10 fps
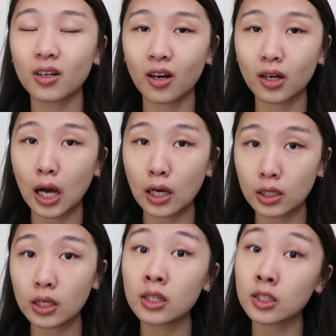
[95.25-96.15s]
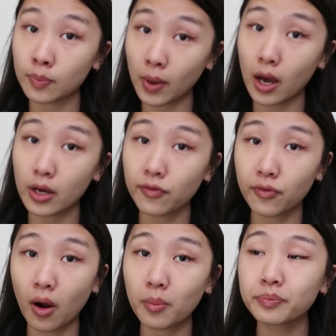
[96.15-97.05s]
are kind of inspired
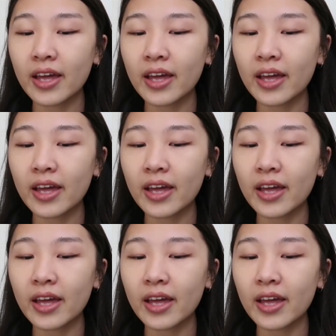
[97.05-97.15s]
from.